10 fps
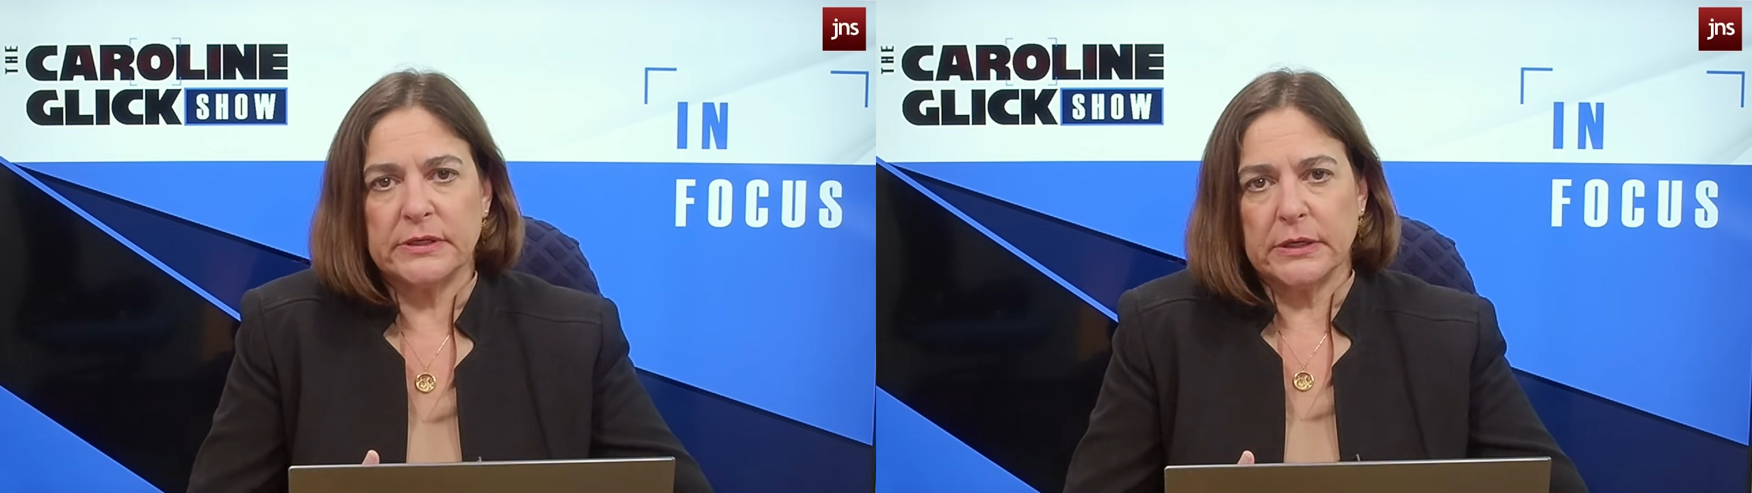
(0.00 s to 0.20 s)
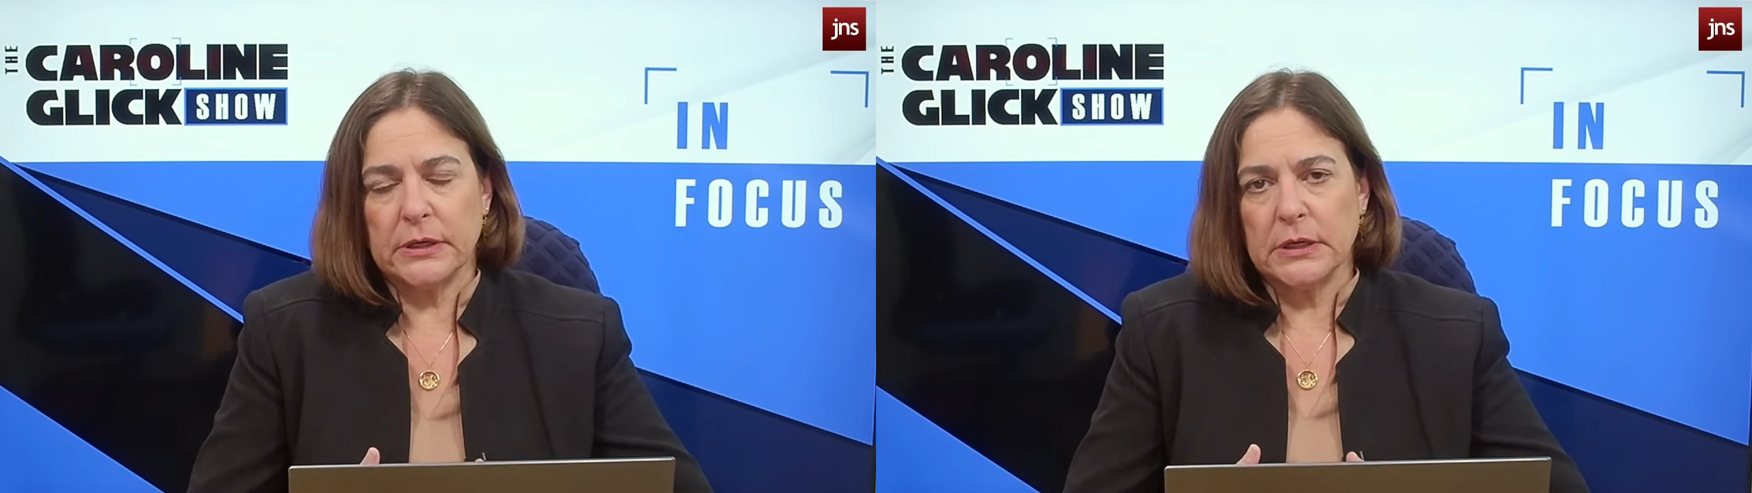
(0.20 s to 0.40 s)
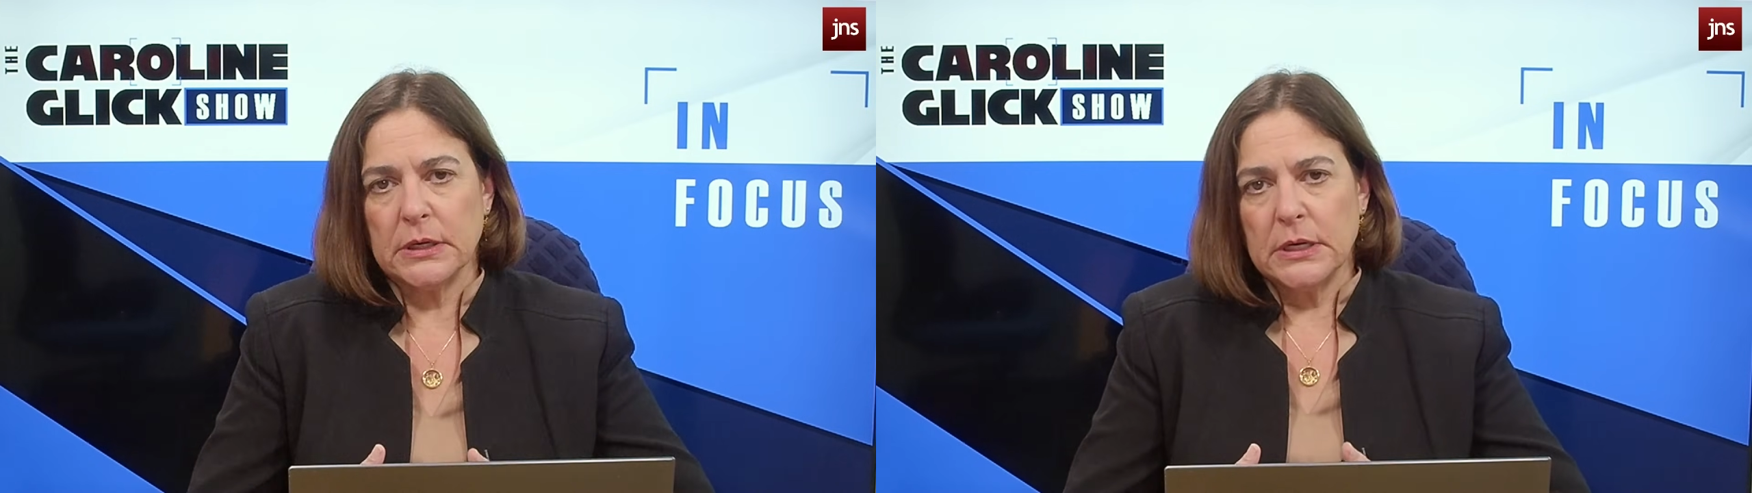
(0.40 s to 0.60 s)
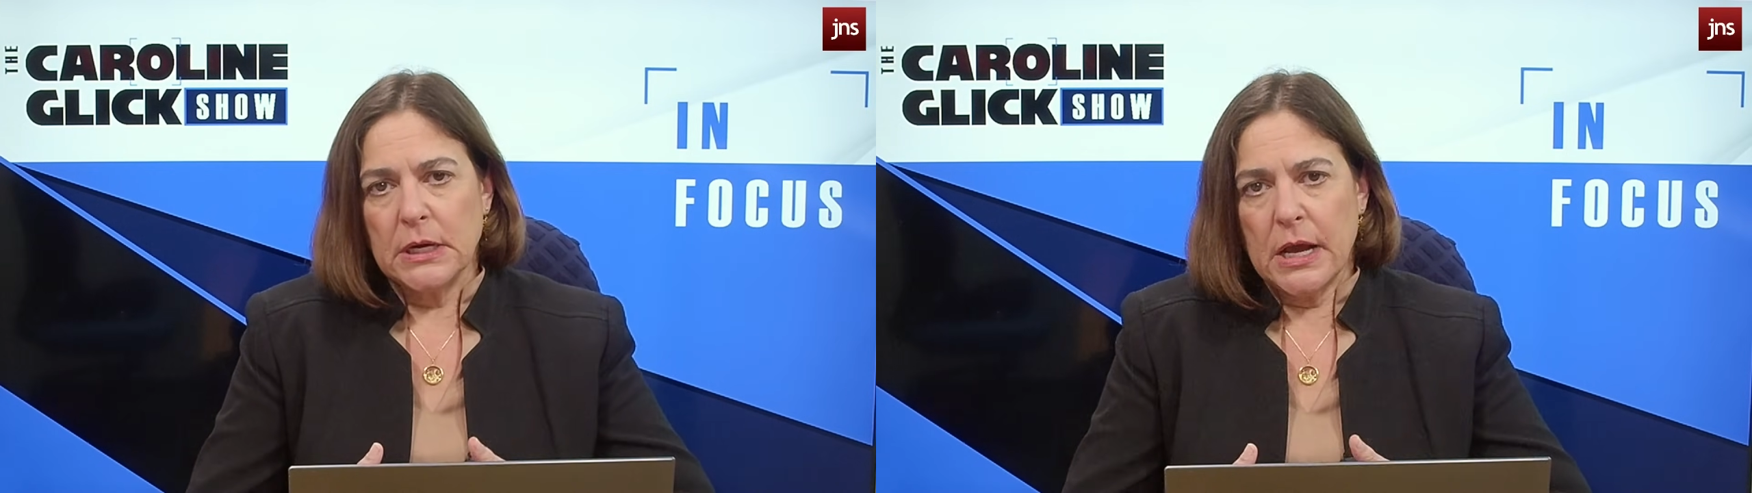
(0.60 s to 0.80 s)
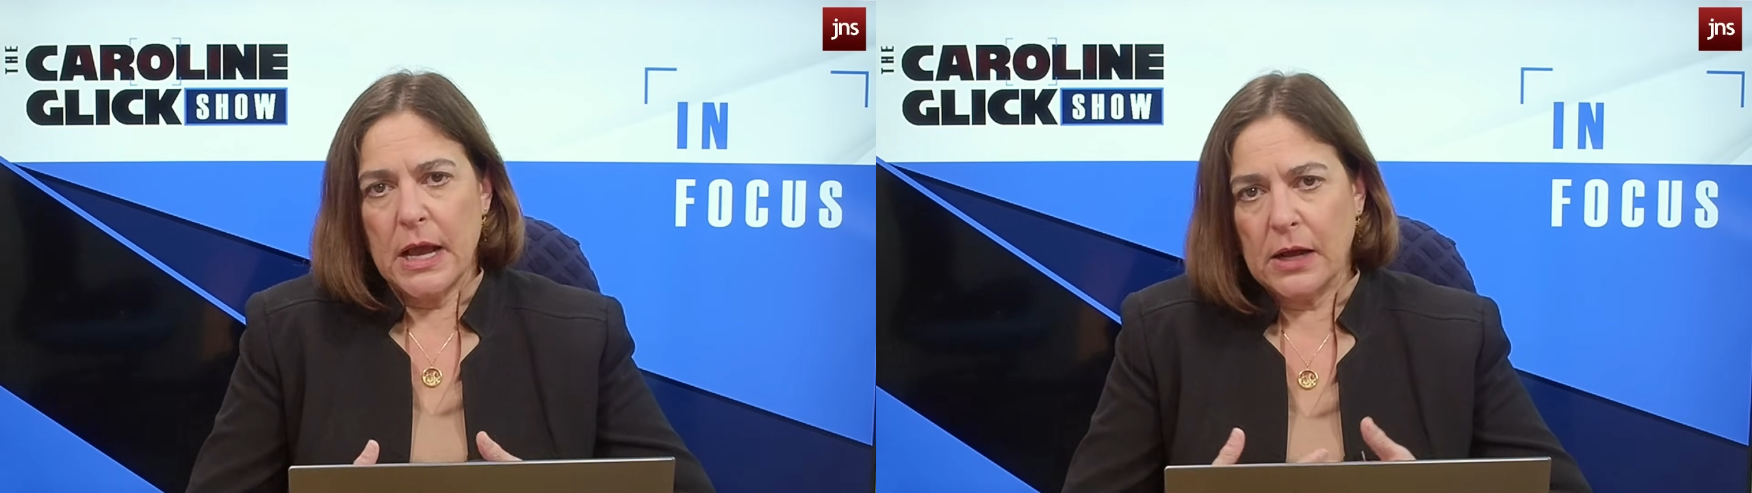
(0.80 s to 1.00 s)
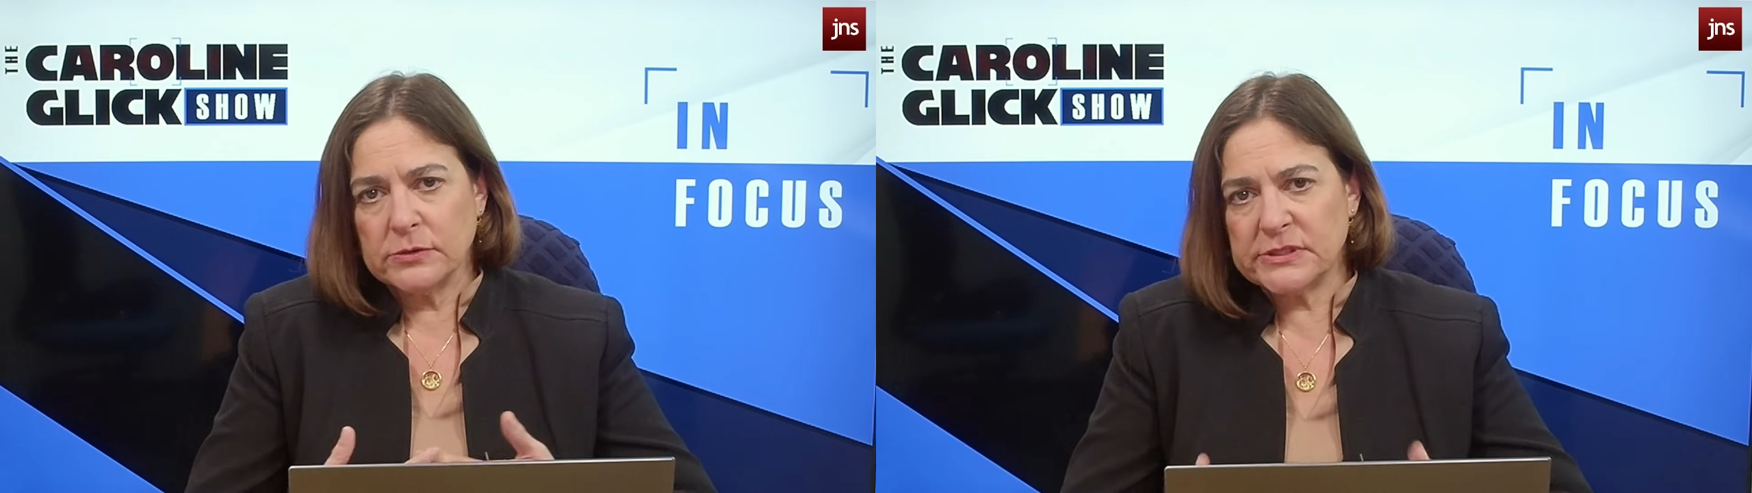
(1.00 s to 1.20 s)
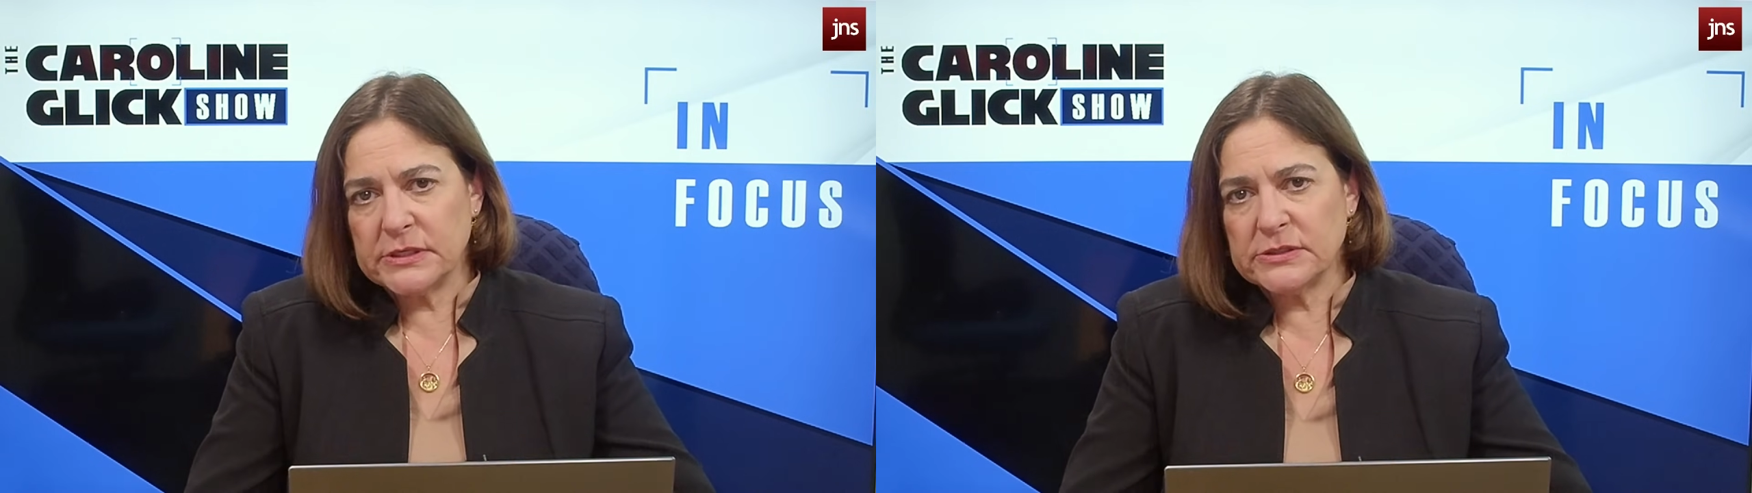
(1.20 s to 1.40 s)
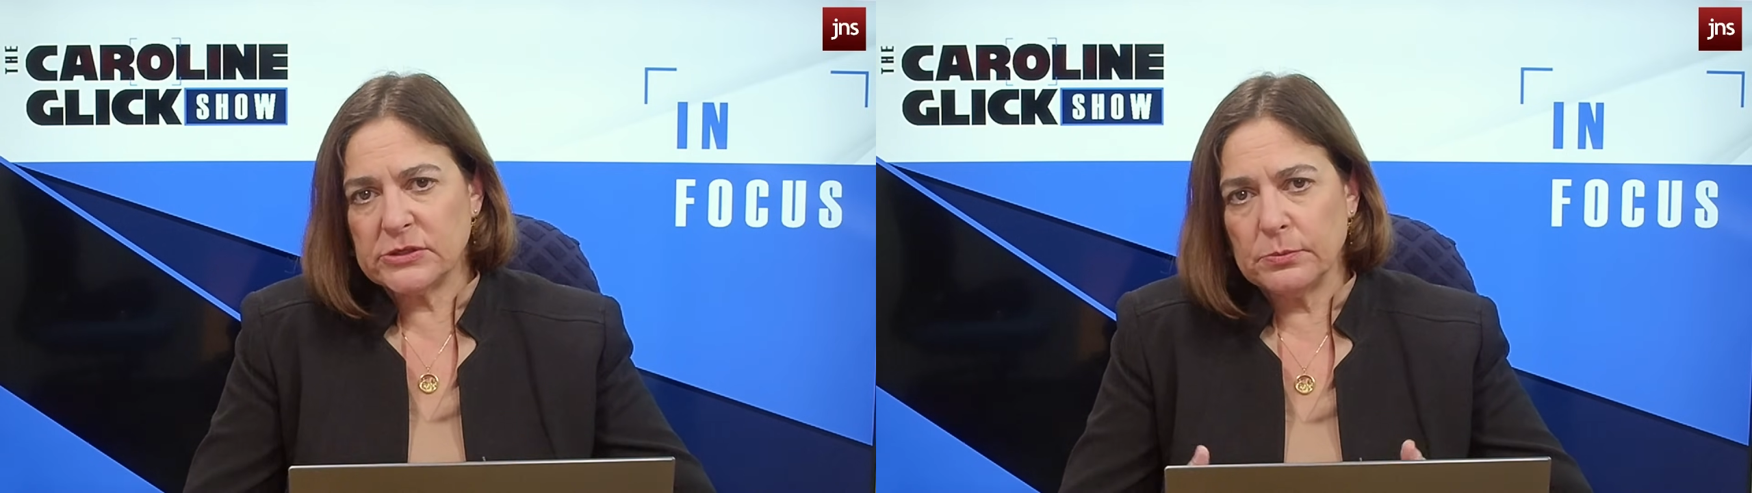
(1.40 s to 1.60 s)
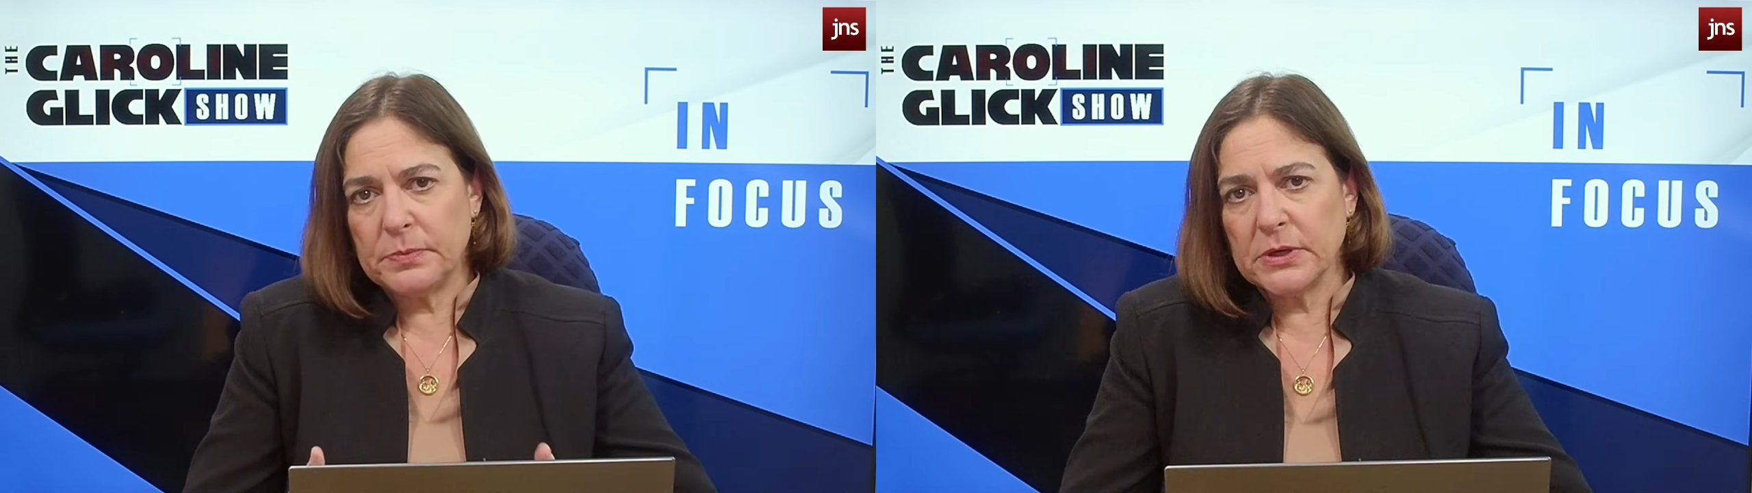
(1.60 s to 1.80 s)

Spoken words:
Their houses, their